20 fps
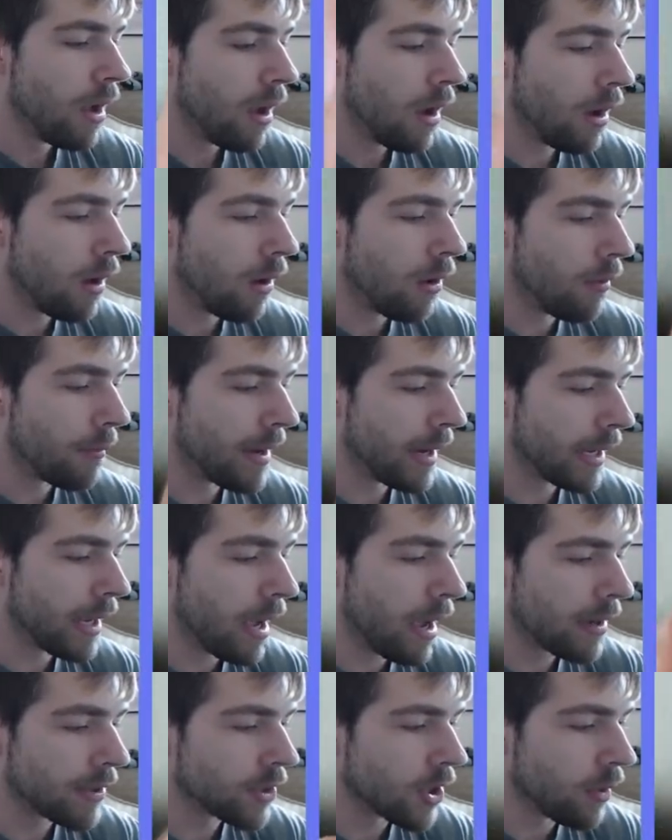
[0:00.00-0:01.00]
Oh, my
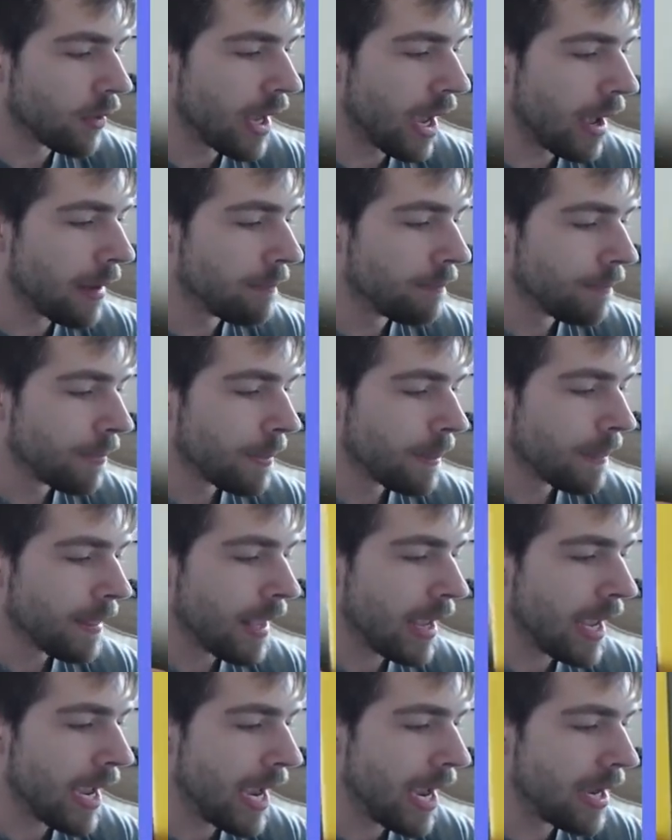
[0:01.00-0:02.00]
gosh. Okay.
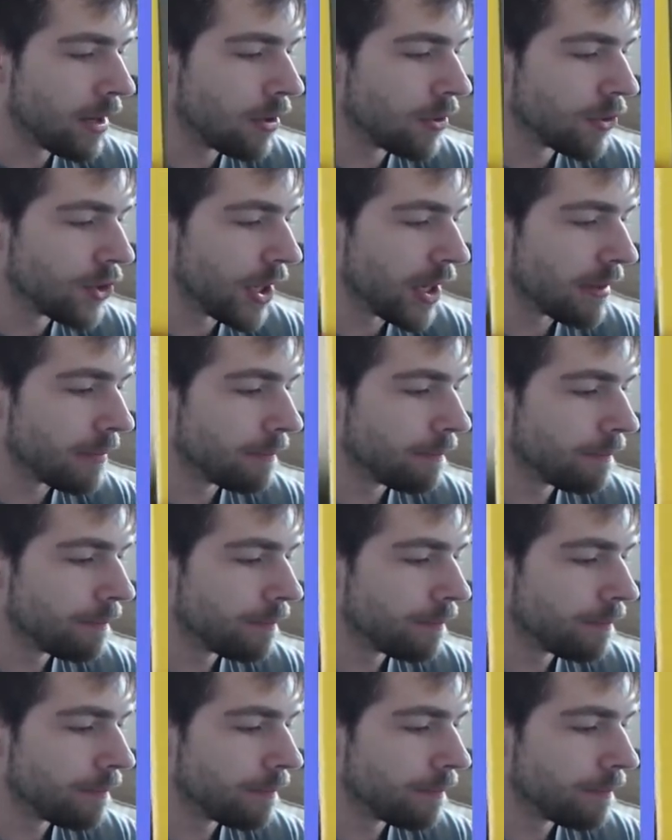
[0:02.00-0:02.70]
Energy.